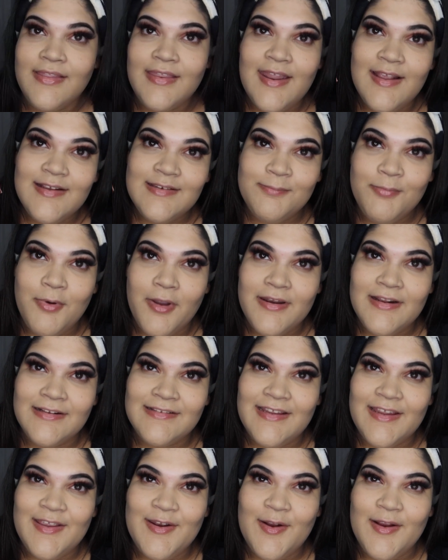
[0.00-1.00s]
the next
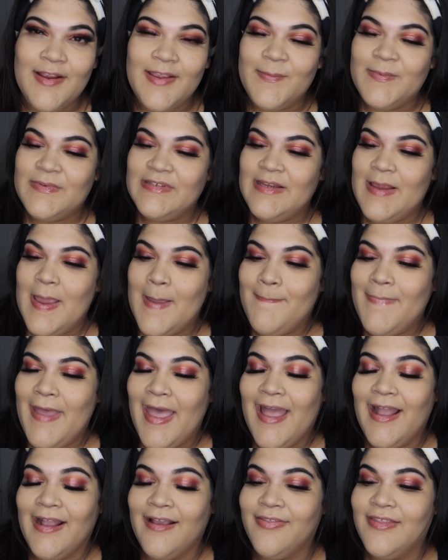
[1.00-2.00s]
product in our Ipsy
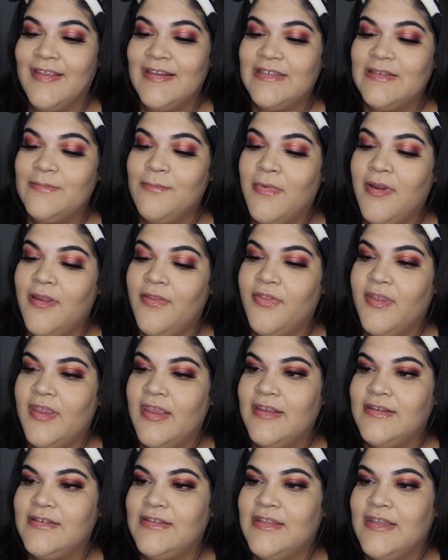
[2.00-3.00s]
bag this month
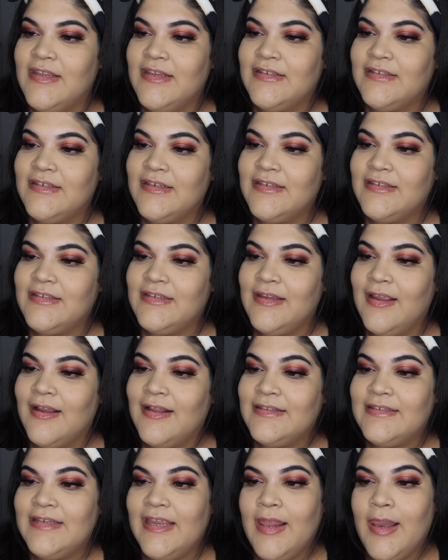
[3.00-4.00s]
is this
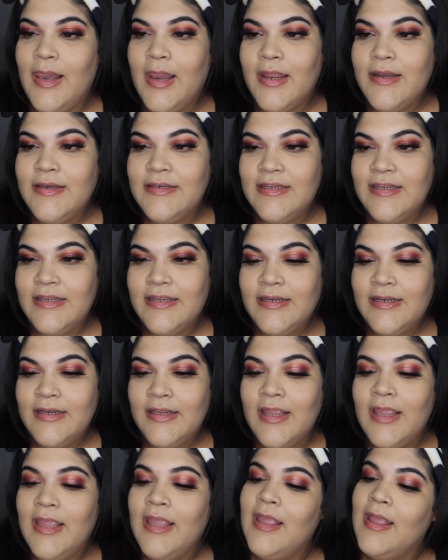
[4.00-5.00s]
Ciaté
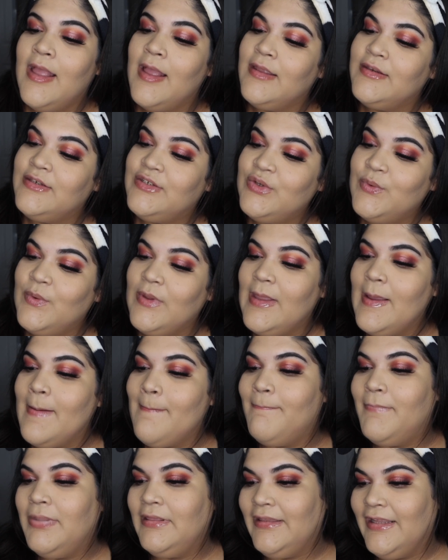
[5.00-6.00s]
London Dewy
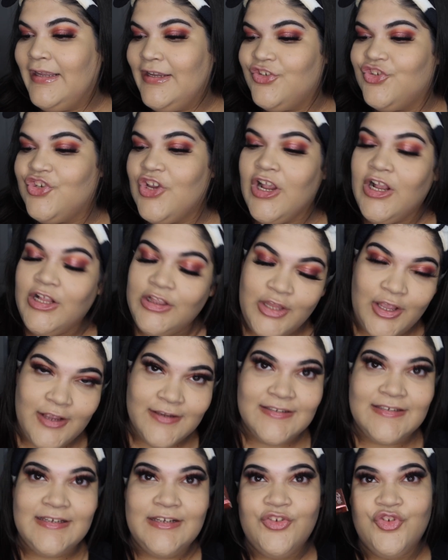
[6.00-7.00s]
Blush
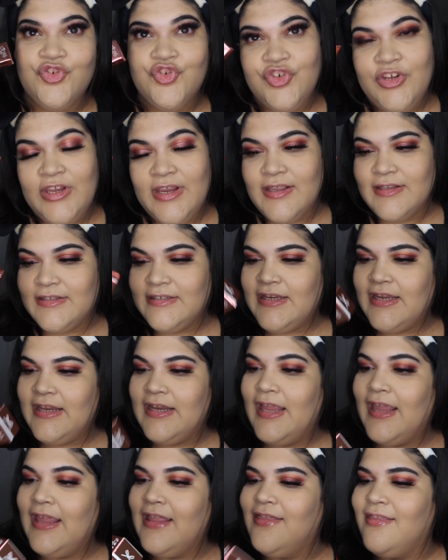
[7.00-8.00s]
Glossy Cheek Tint
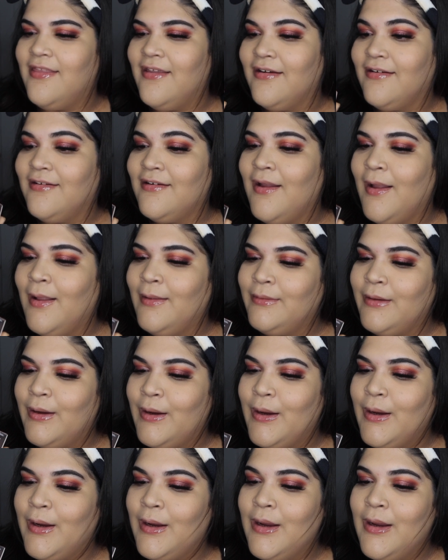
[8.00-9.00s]
in the
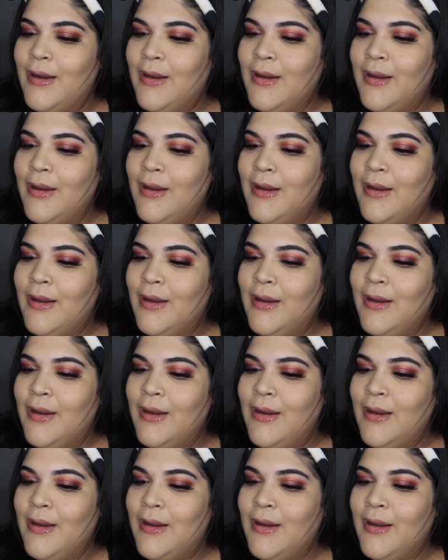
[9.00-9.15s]
color